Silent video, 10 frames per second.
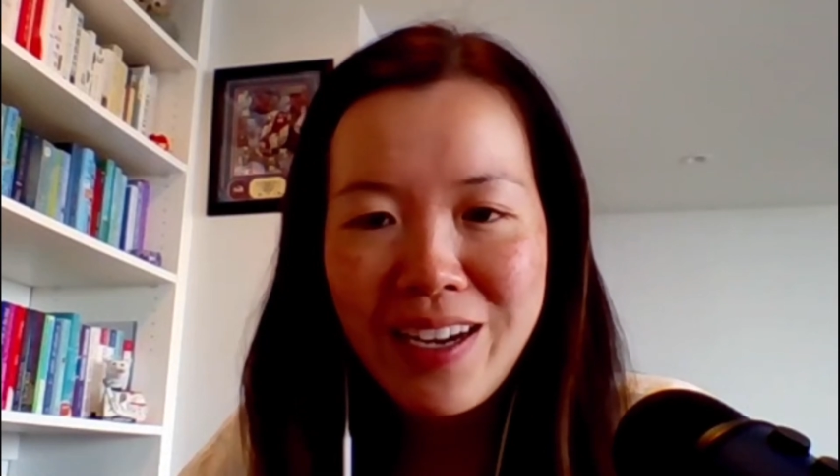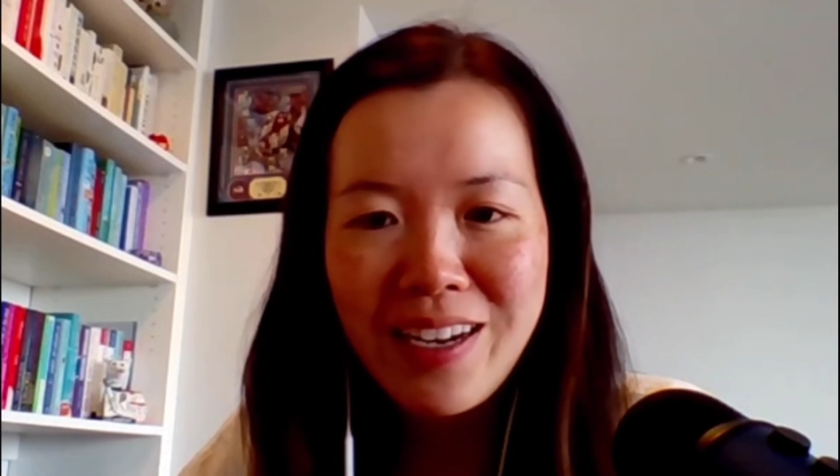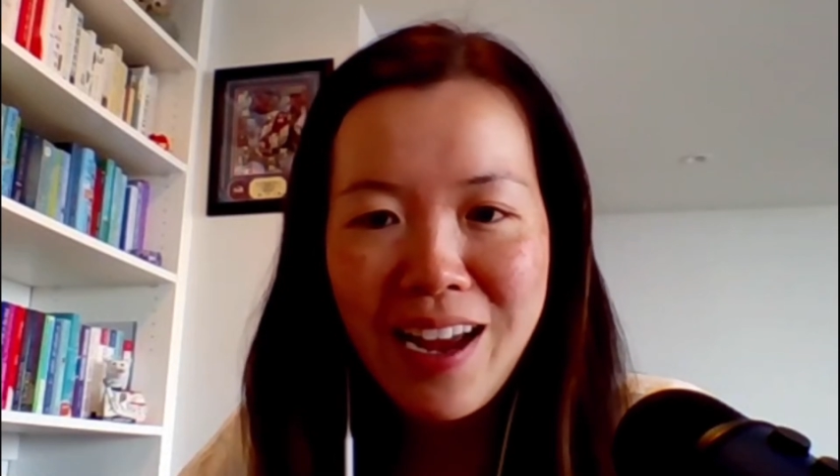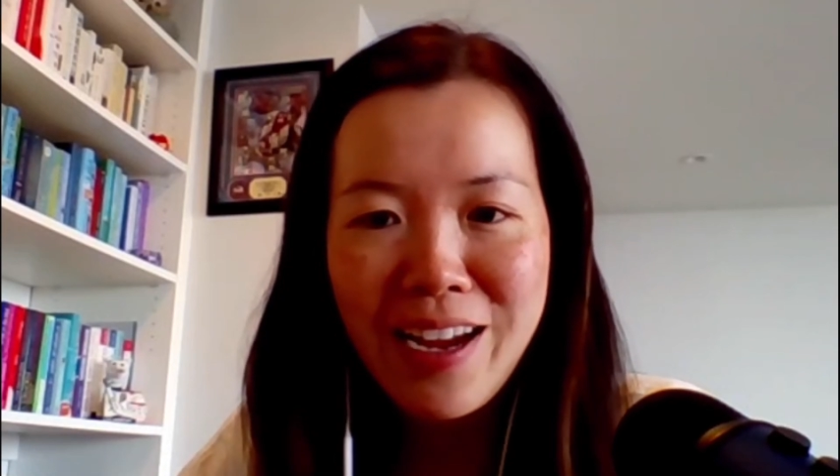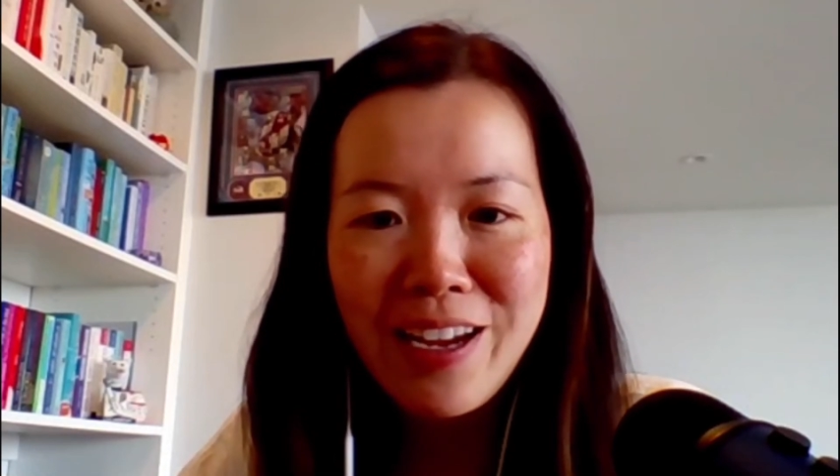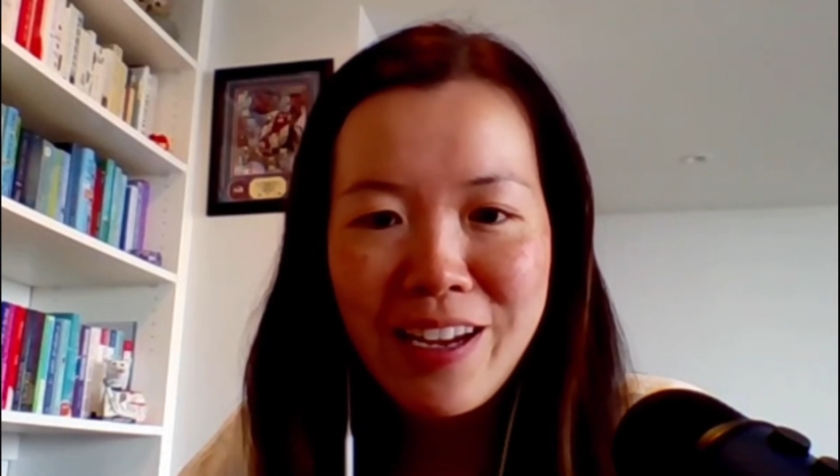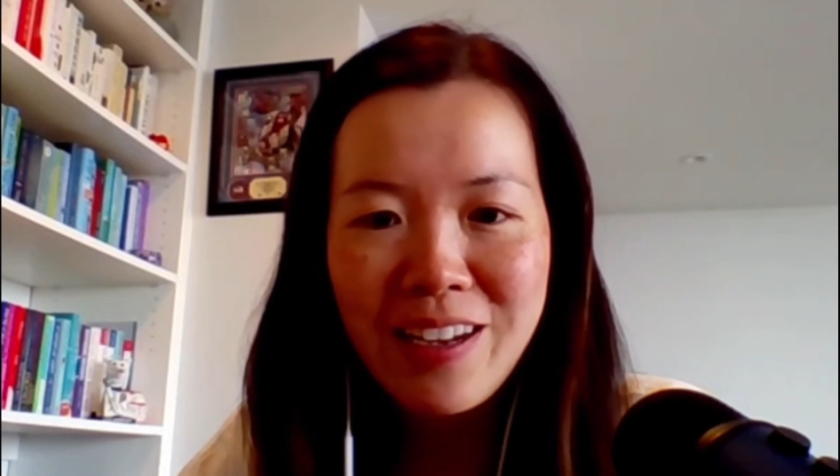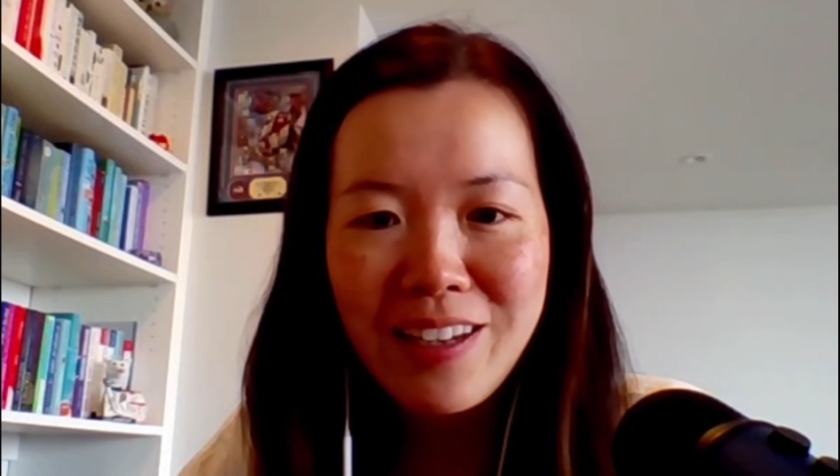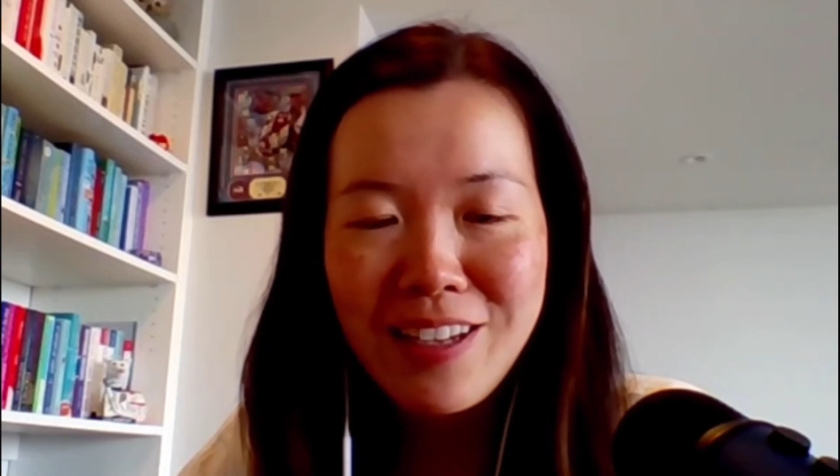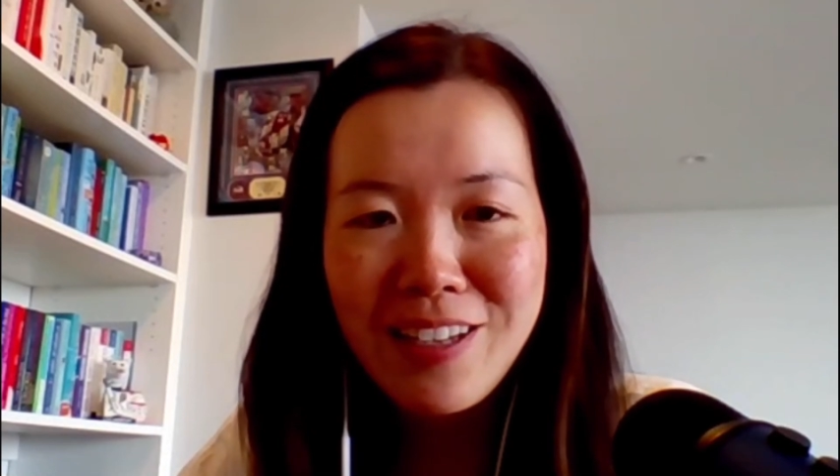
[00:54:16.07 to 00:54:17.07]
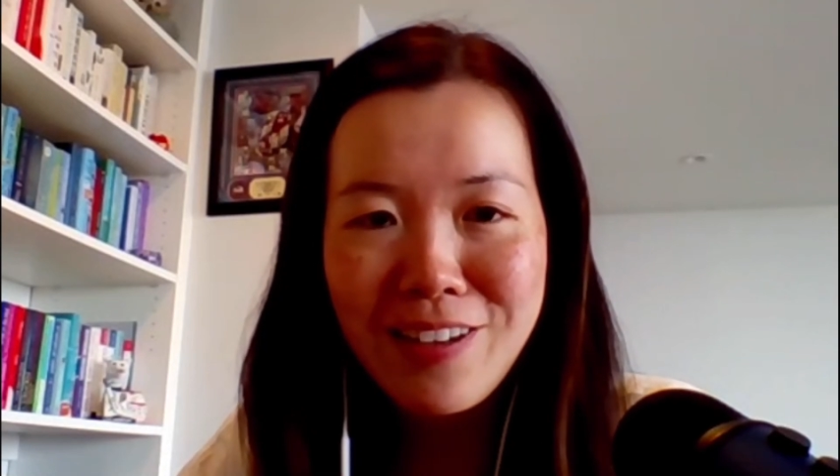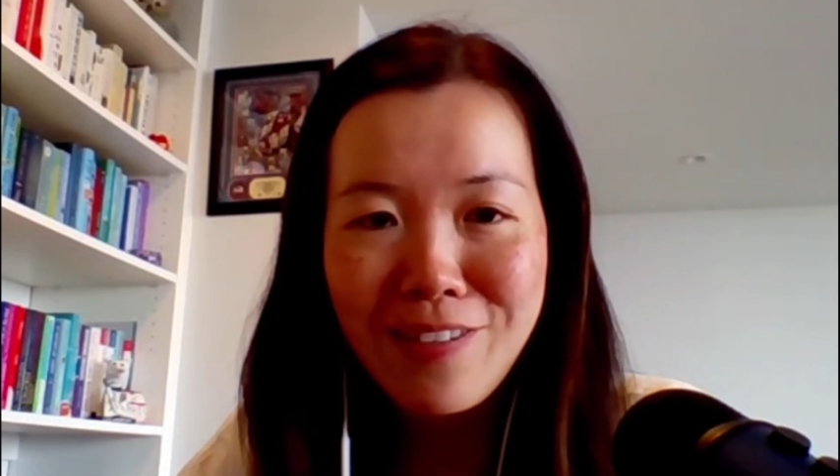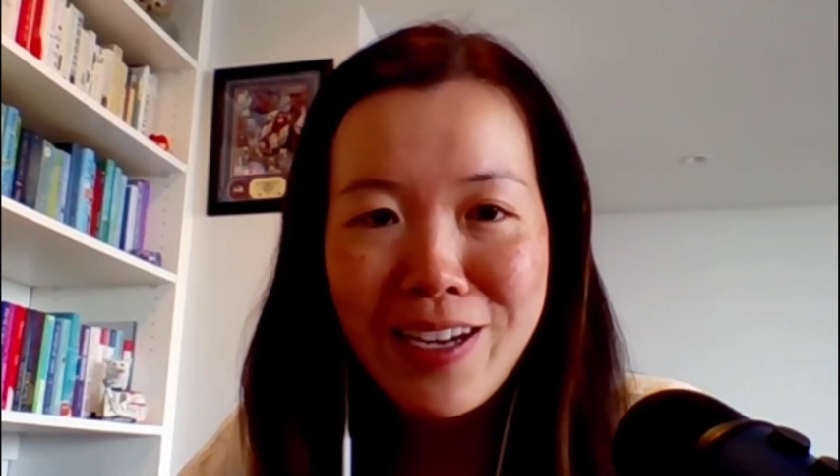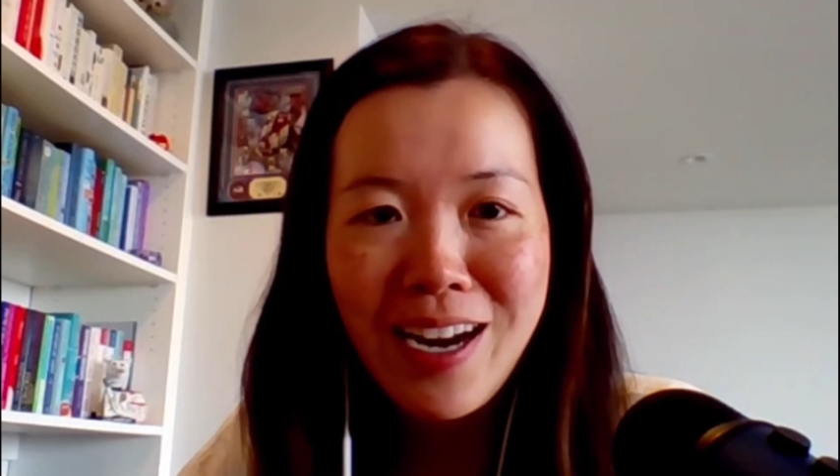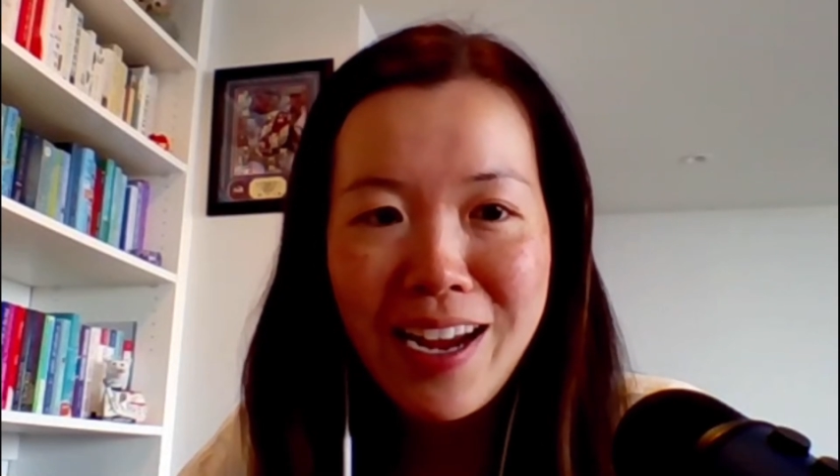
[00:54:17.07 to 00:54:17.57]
and I you know what?